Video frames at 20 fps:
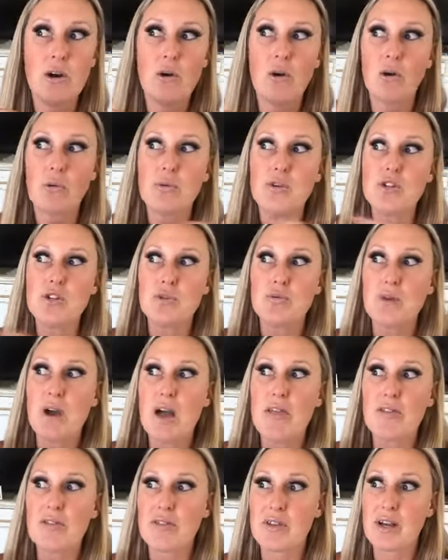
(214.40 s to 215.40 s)
Or would you
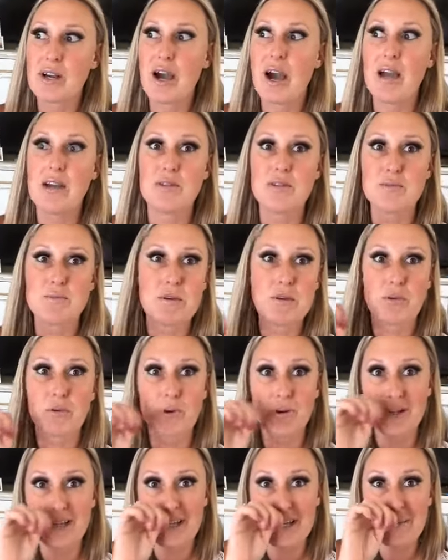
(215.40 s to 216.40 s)
rather the guy who's been
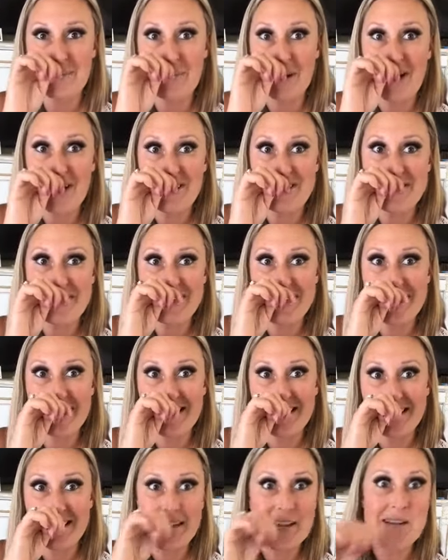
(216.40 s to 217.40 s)
working in
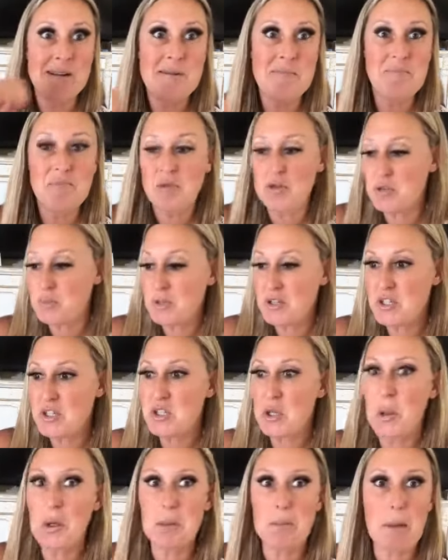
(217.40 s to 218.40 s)
Bosnia, who's been
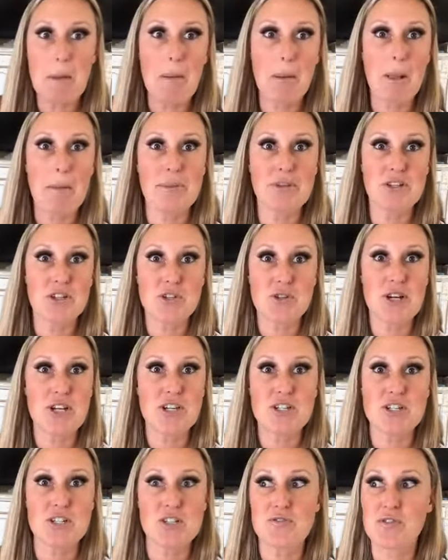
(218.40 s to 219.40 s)
sewing people up in the
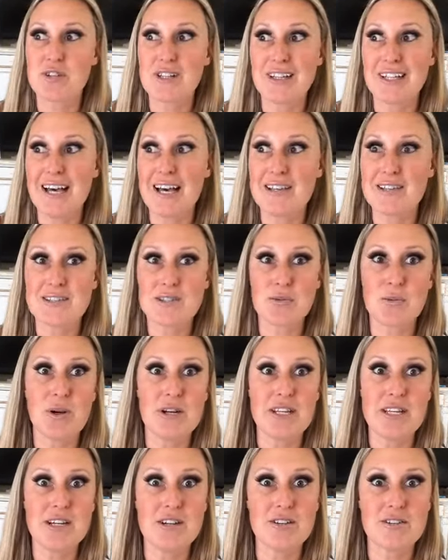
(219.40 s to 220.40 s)
trenches for the last
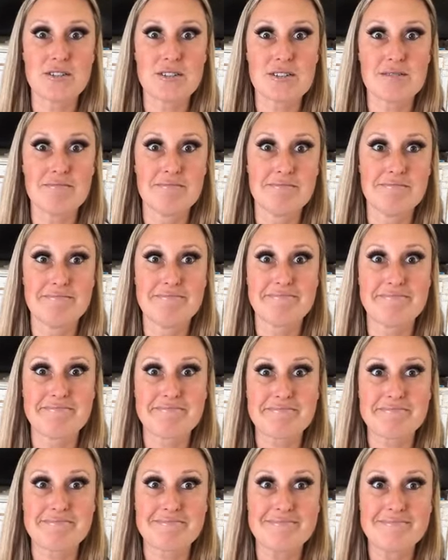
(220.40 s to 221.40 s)
twenty years?
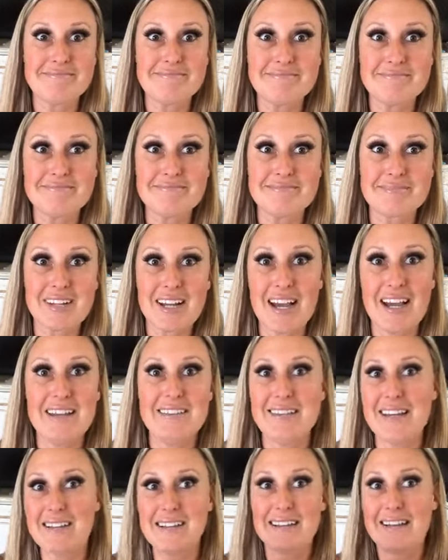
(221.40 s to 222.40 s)
I
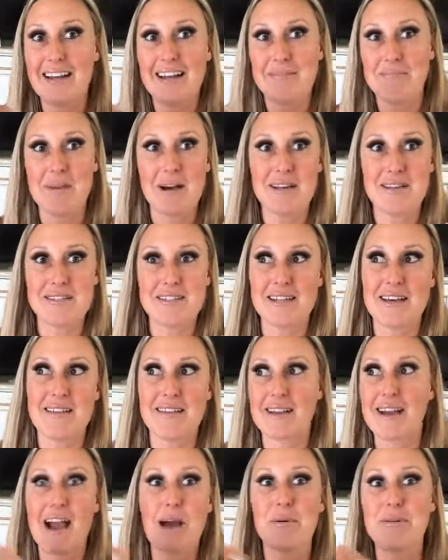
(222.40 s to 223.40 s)
take the guy in Bosnia,
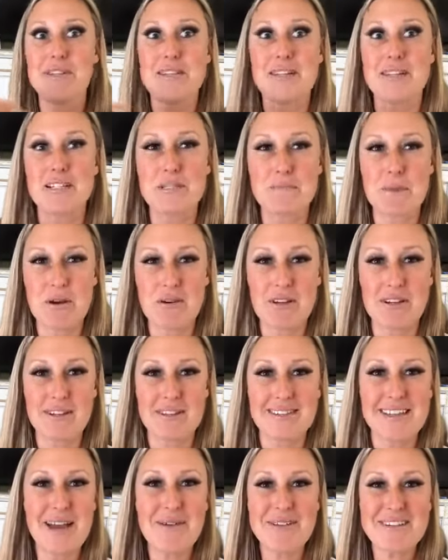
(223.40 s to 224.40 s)
the guy with the
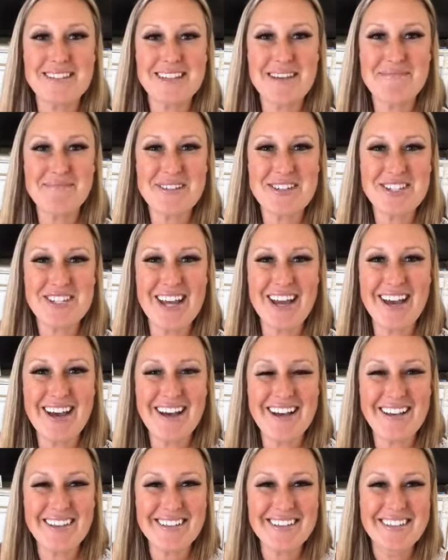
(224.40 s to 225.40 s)
experience. Hey, what's up,
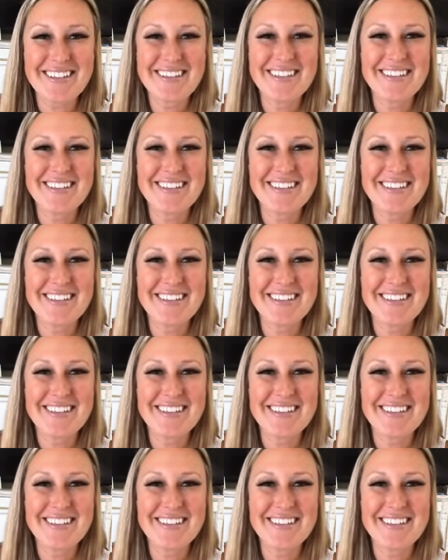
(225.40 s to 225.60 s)
Michelle?